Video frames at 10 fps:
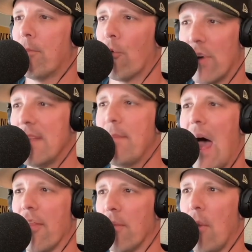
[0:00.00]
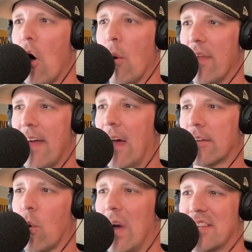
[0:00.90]
rebound the ball
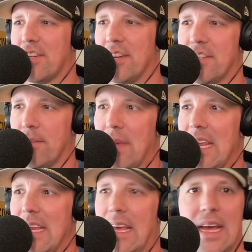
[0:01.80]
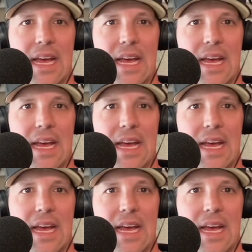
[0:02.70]
without question, to me,